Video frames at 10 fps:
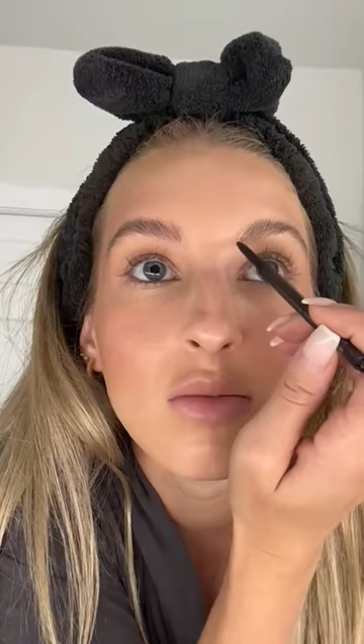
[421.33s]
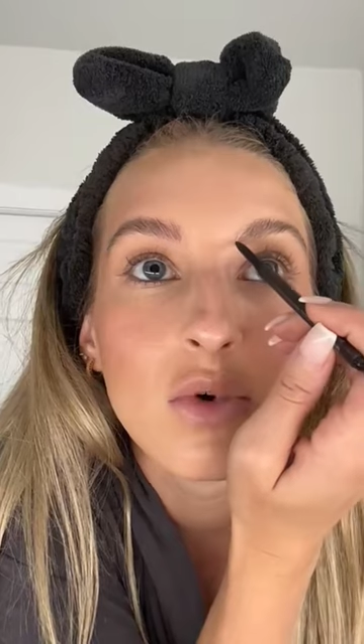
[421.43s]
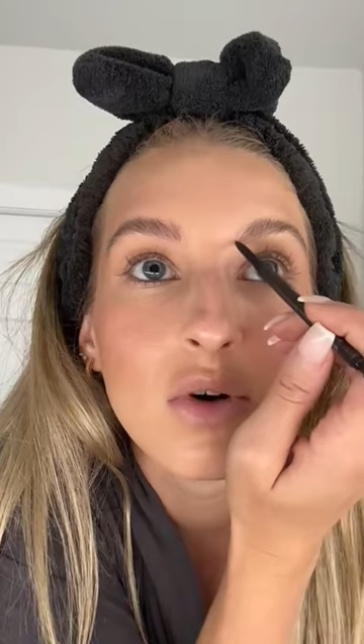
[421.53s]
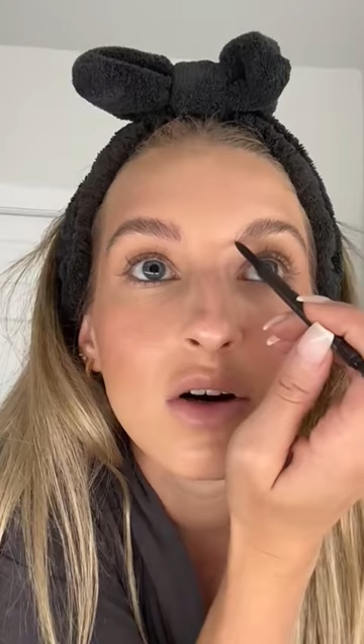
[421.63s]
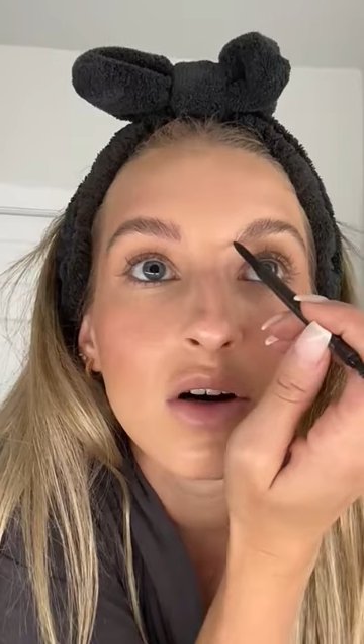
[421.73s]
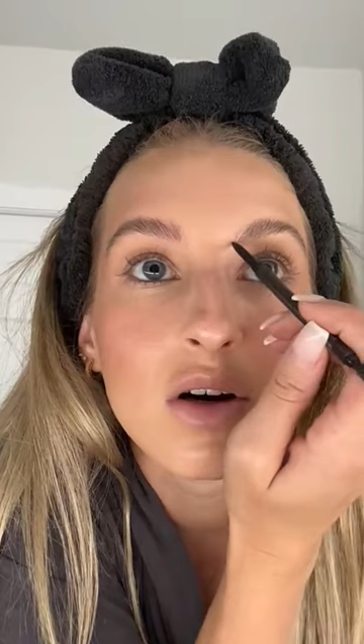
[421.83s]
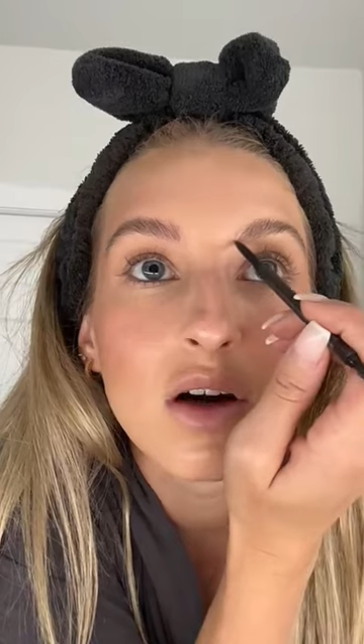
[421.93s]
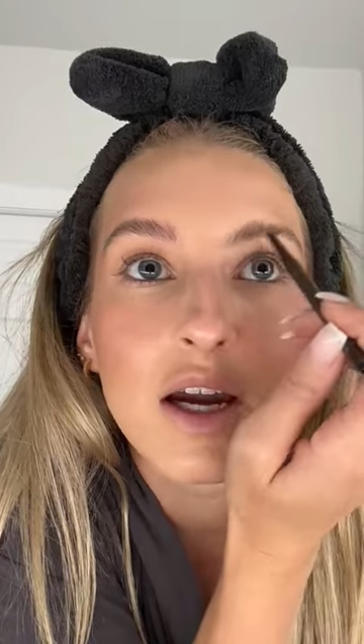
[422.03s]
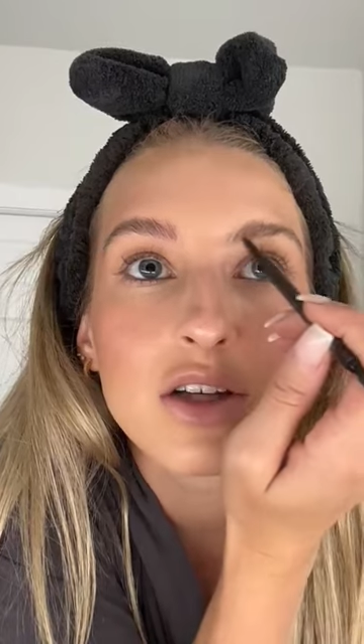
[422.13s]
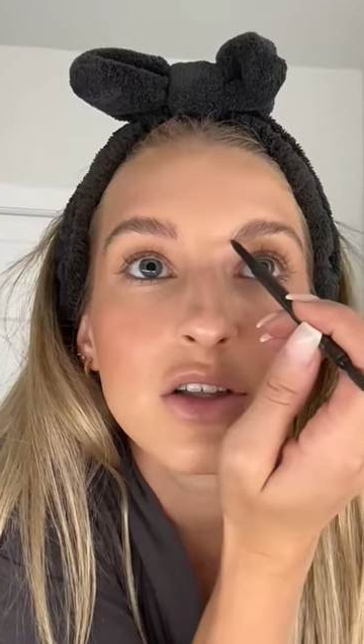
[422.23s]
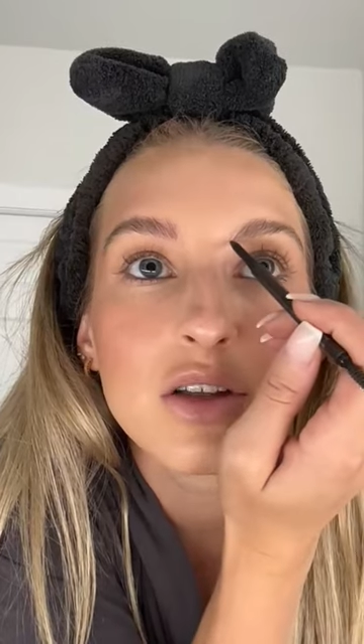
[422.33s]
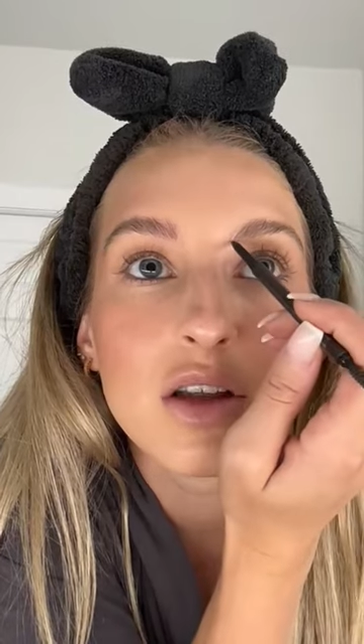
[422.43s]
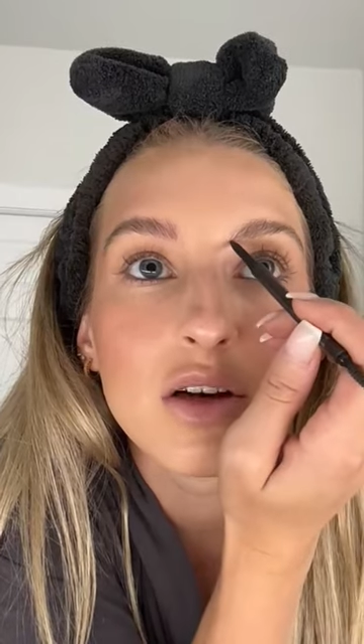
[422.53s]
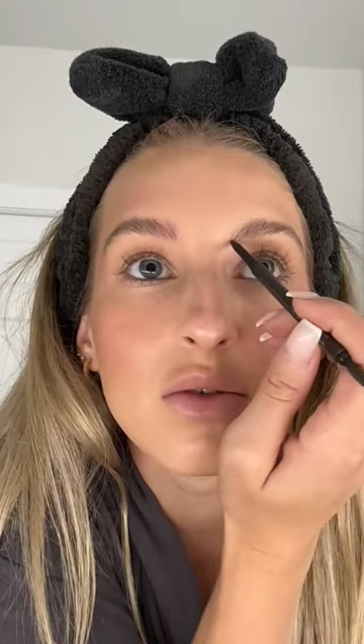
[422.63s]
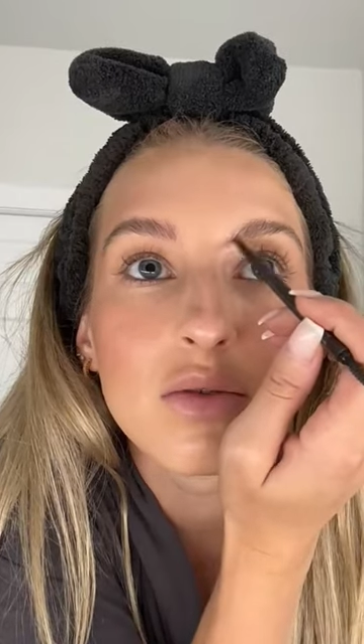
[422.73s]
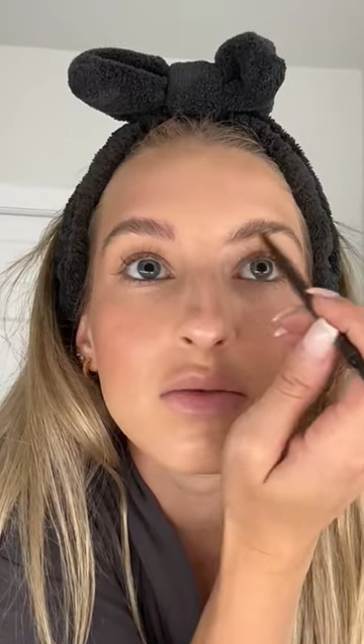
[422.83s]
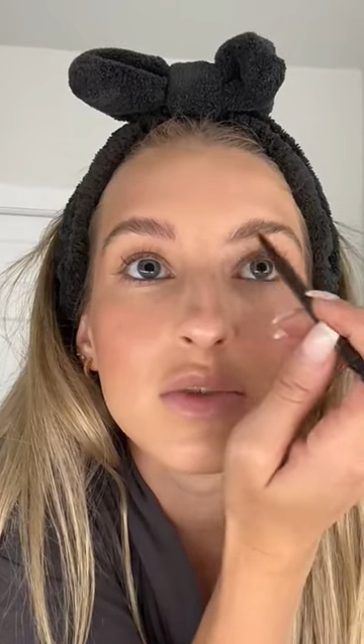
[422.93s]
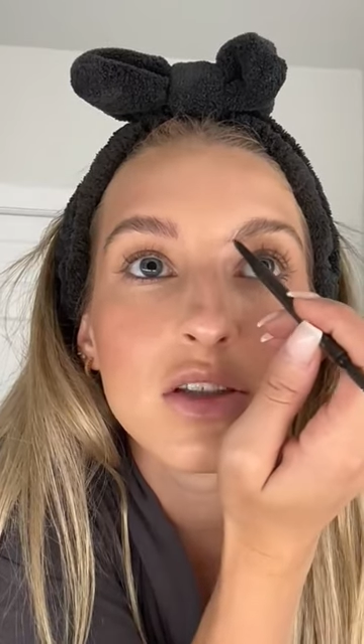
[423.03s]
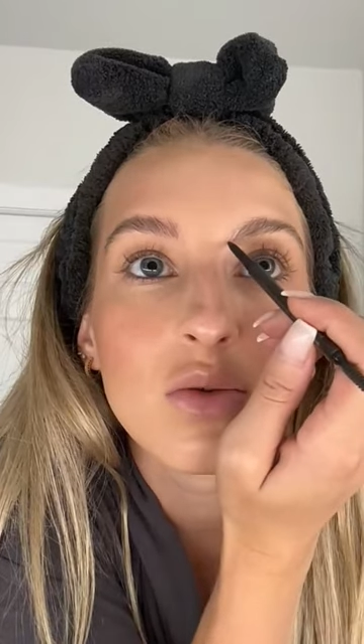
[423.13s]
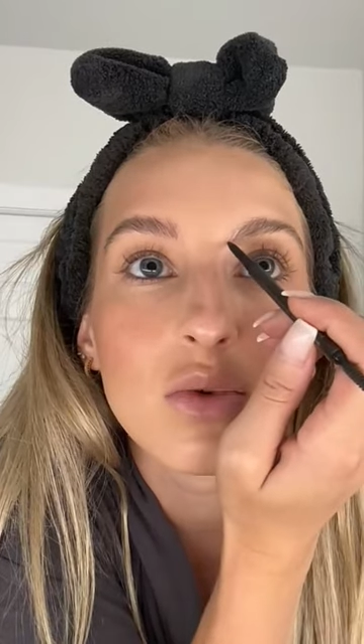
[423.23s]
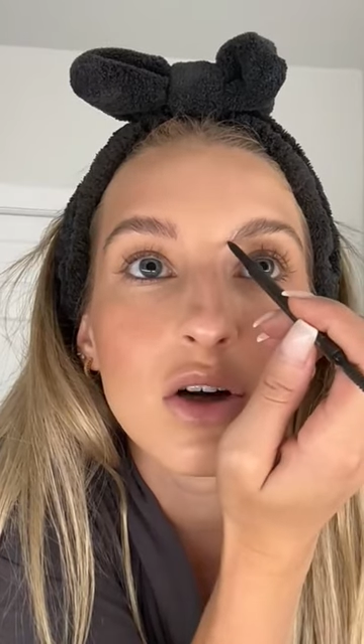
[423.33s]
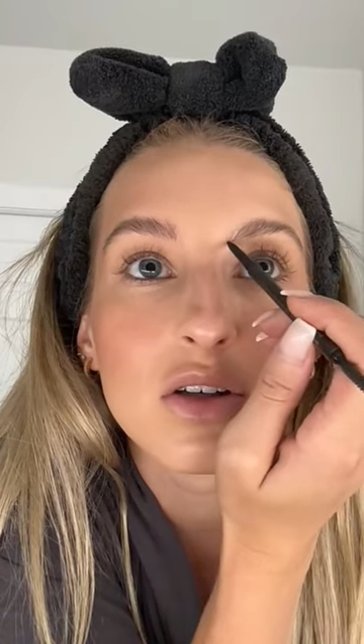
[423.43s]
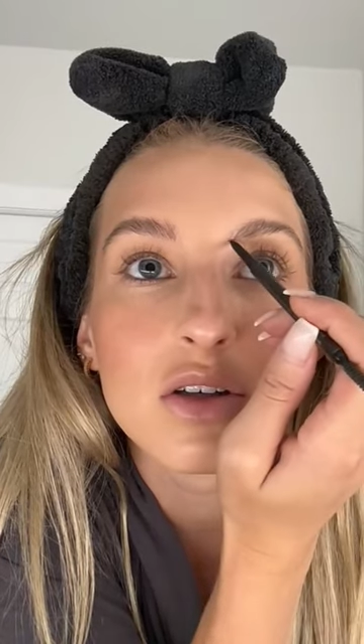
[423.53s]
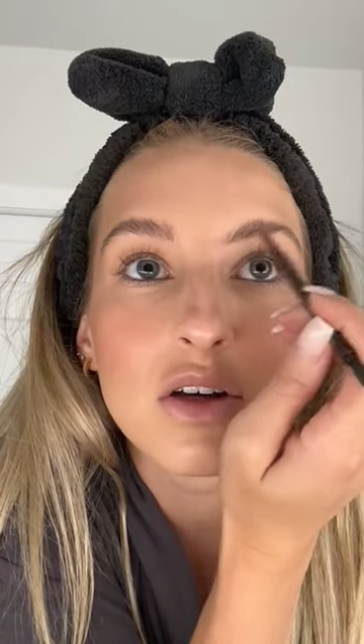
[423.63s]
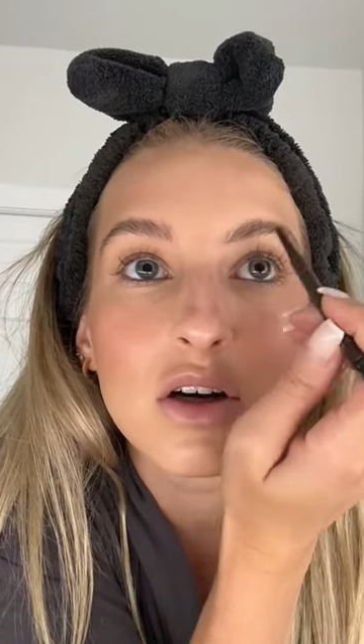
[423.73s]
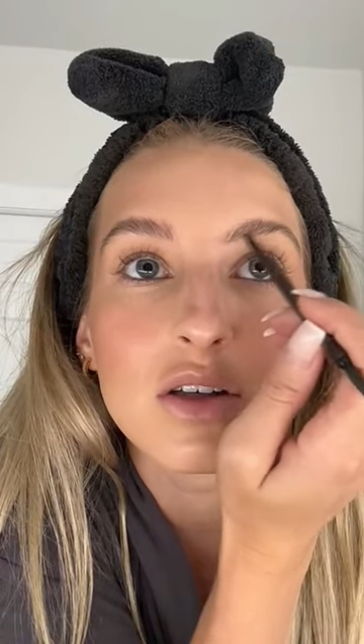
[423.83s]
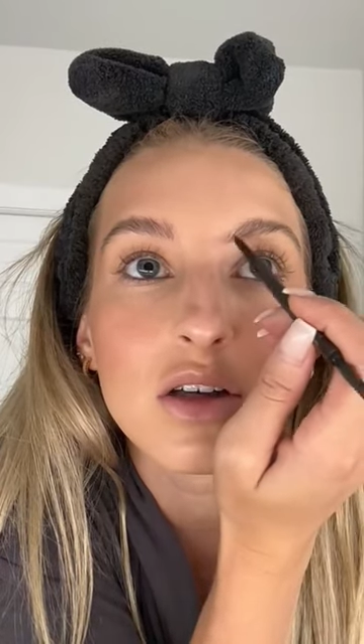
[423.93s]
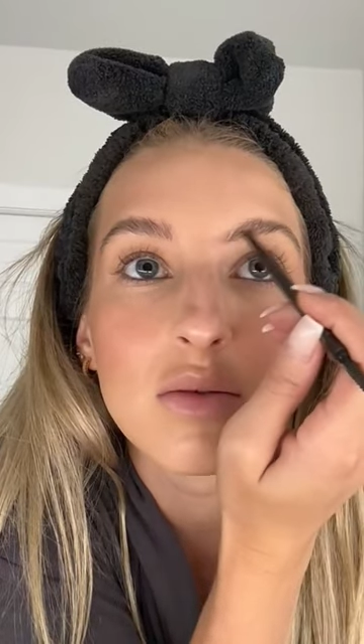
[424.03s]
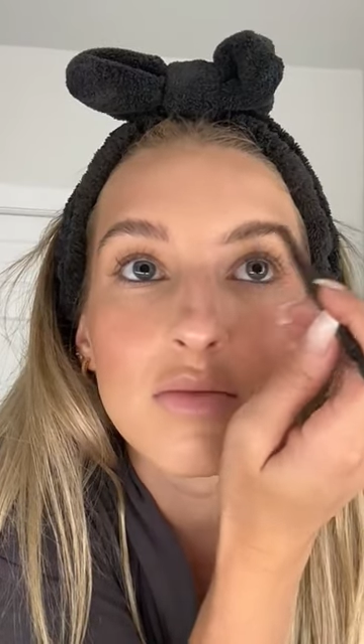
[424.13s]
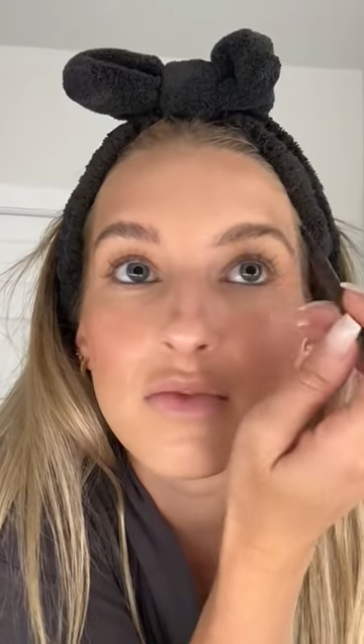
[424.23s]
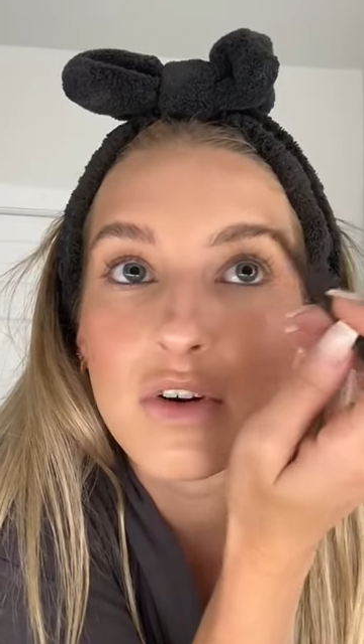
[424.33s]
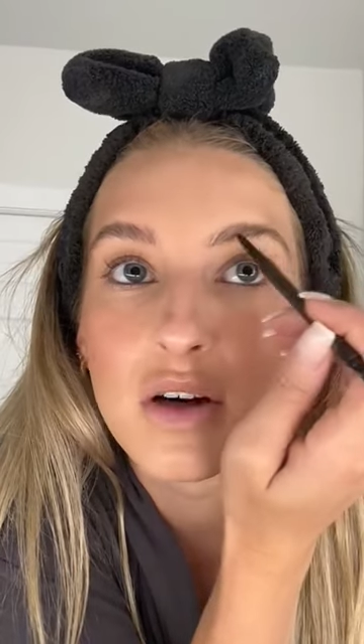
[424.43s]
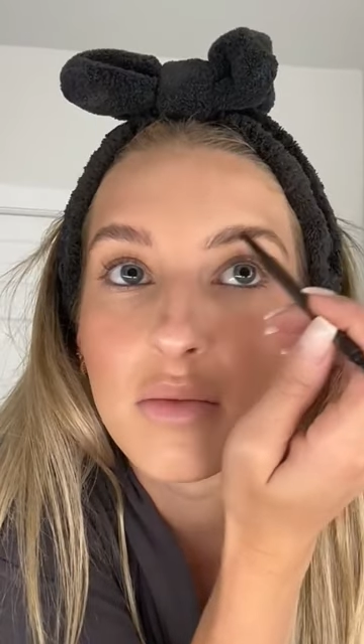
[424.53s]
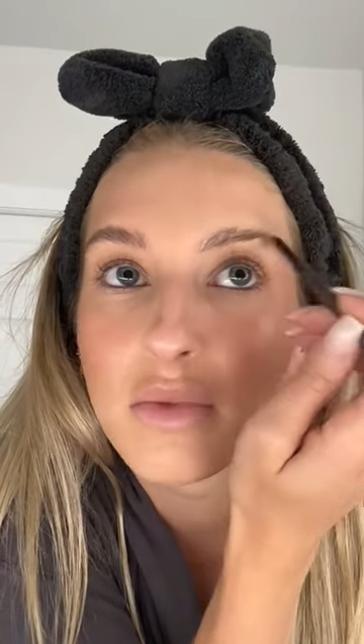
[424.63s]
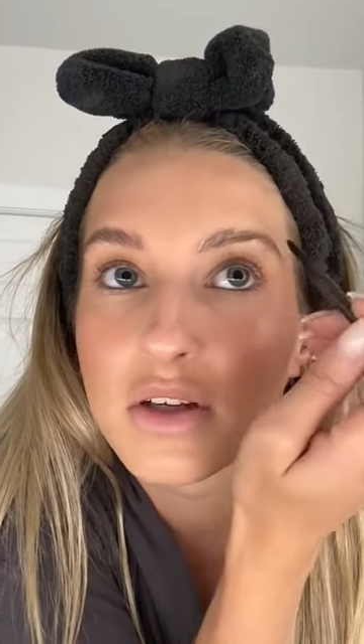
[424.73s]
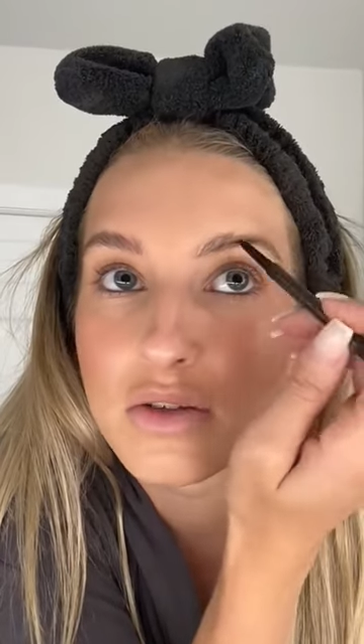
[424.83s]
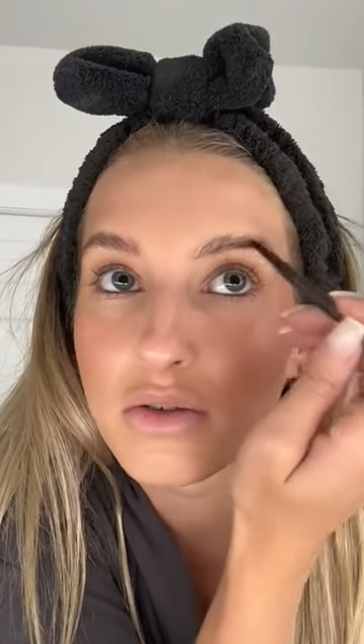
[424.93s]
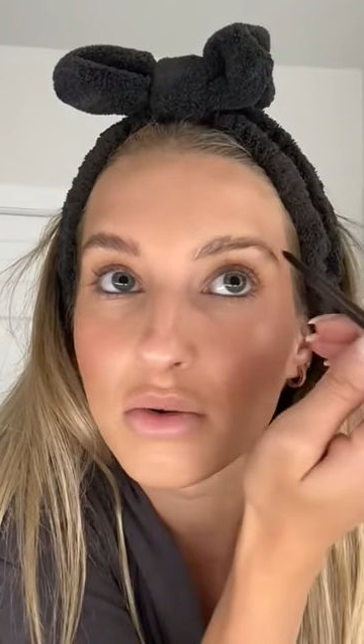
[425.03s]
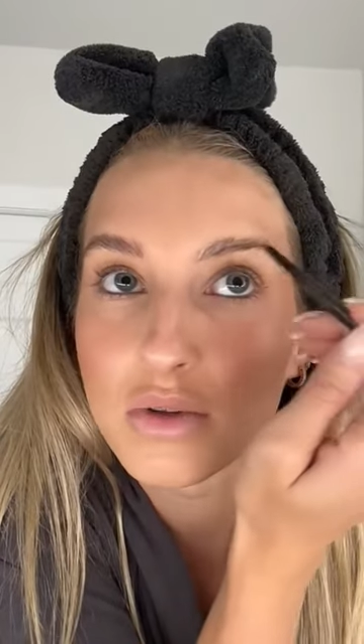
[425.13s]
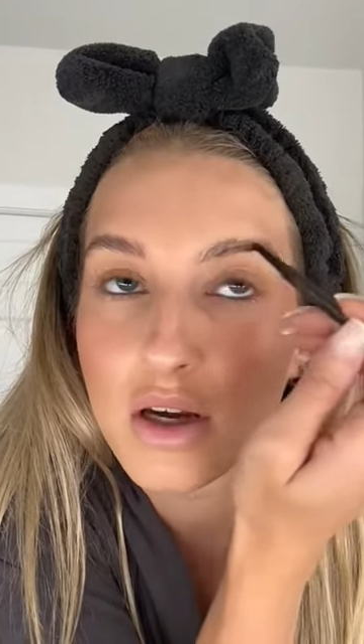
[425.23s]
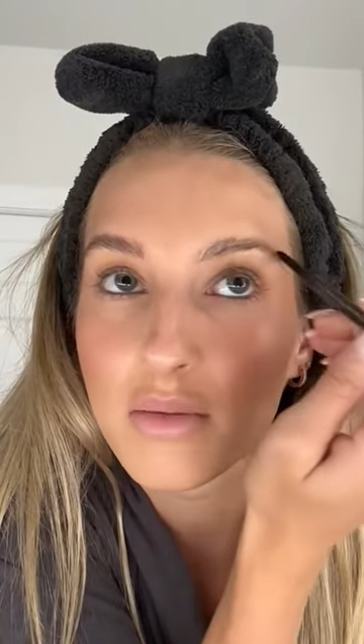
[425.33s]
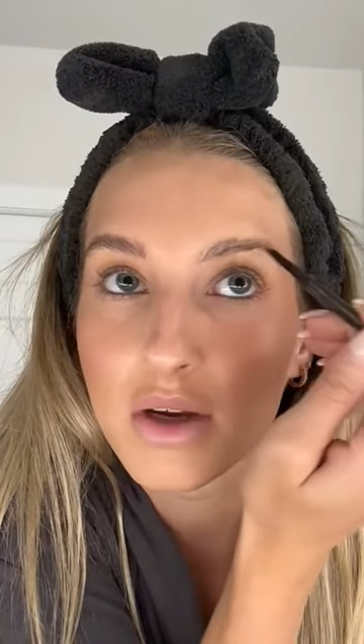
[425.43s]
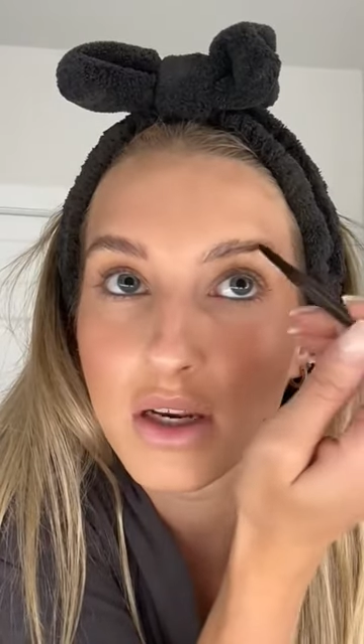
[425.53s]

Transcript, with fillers: more. I actually, like, still worked and talked to him for him this whole time.